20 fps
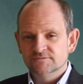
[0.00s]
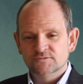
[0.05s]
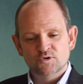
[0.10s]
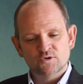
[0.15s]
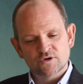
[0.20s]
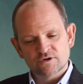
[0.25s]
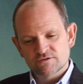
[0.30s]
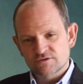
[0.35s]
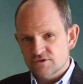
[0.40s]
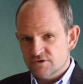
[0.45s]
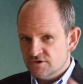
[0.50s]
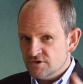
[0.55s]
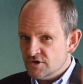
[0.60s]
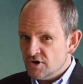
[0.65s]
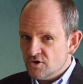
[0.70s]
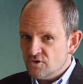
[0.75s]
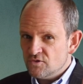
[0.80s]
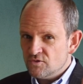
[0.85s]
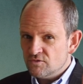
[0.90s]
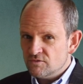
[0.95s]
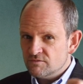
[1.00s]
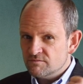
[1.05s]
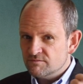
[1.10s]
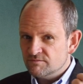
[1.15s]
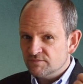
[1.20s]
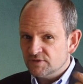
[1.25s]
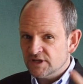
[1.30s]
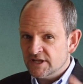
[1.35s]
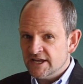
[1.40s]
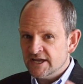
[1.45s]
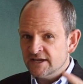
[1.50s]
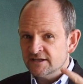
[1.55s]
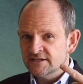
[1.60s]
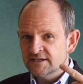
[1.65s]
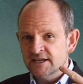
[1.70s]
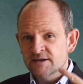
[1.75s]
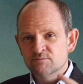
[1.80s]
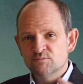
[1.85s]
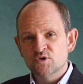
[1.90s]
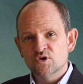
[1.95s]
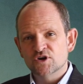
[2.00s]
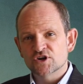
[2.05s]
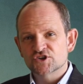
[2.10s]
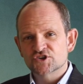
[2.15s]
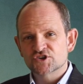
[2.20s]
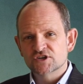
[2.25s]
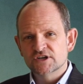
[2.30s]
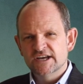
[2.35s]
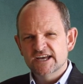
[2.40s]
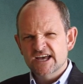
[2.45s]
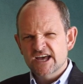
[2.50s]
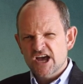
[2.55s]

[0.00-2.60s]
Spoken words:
or know, plan, and push.